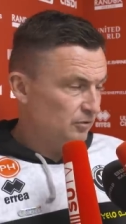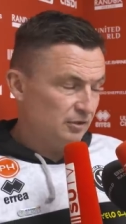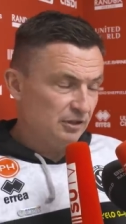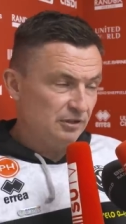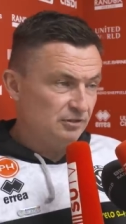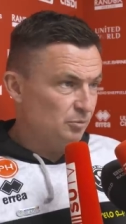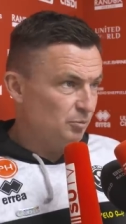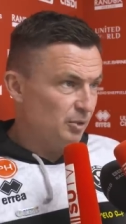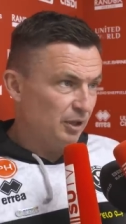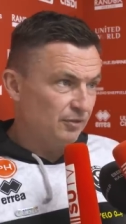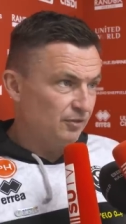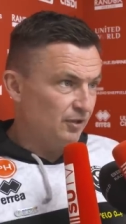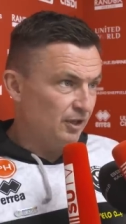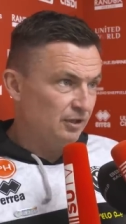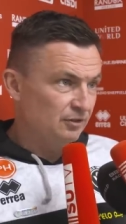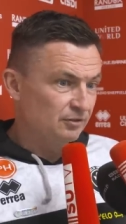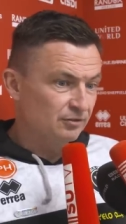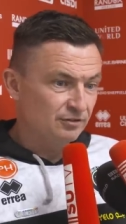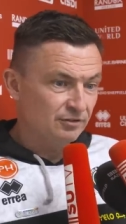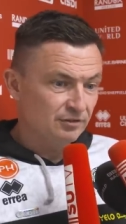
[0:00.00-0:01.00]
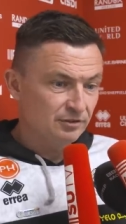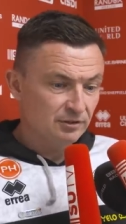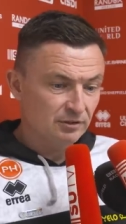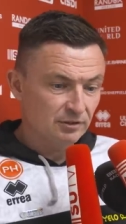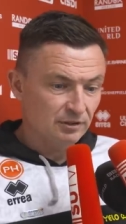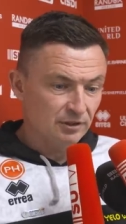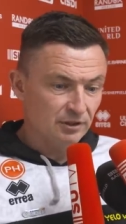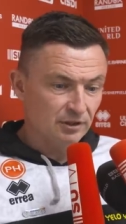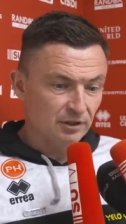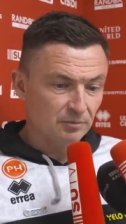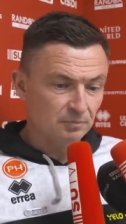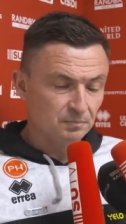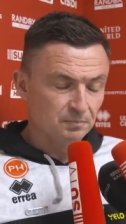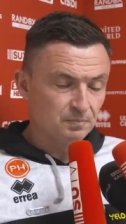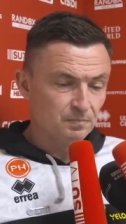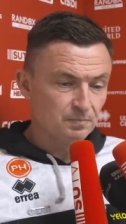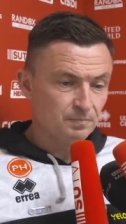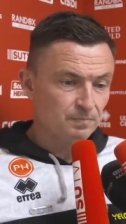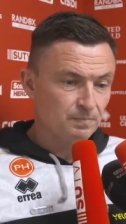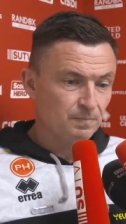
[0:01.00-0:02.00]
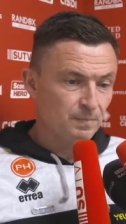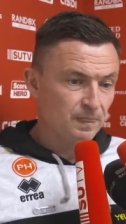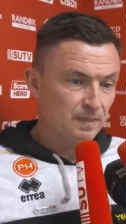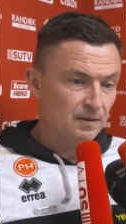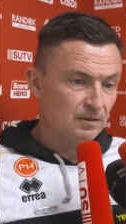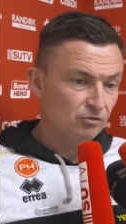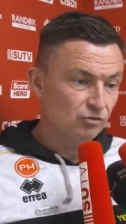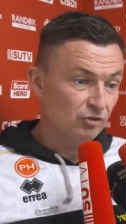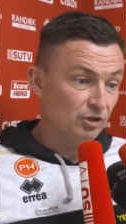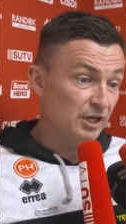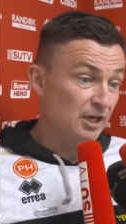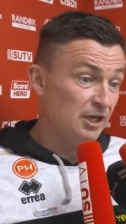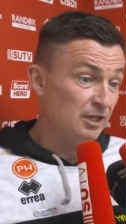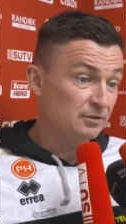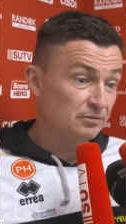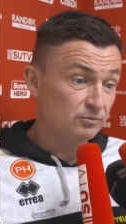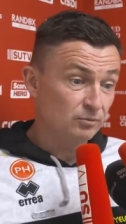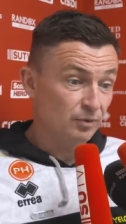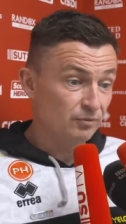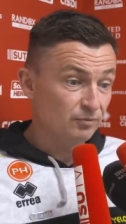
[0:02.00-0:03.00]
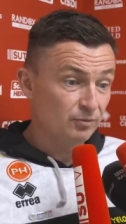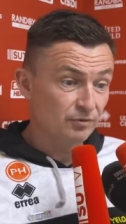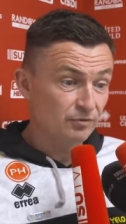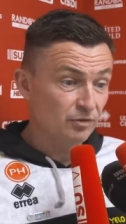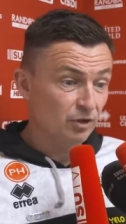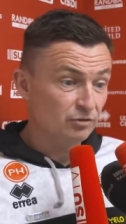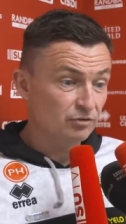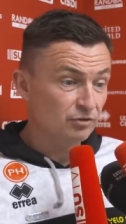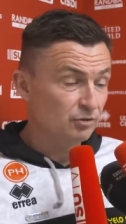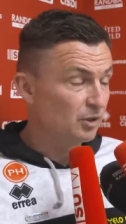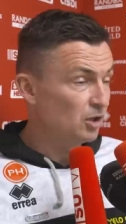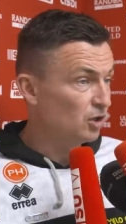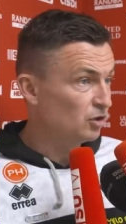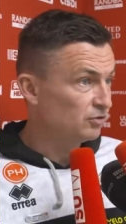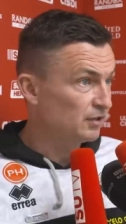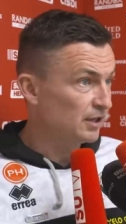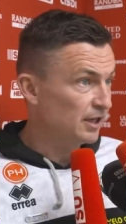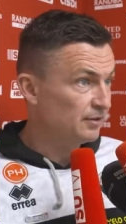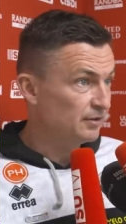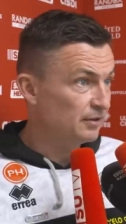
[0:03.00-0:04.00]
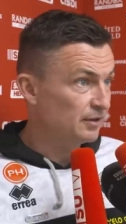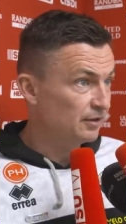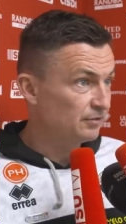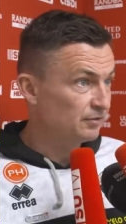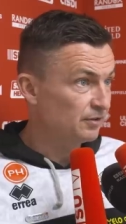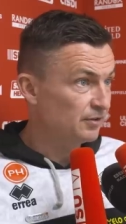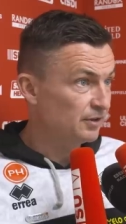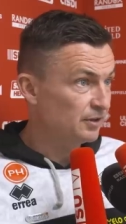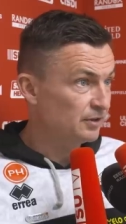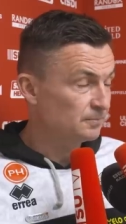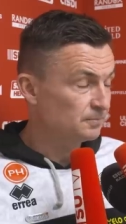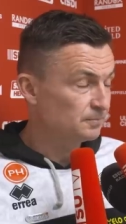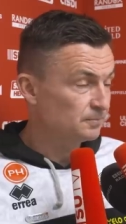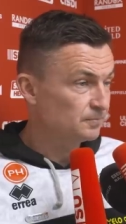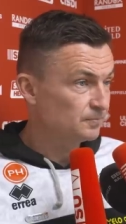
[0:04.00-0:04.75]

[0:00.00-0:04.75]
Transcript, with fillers: These are big things. So yeah, we've got to do it all together. That's the thing.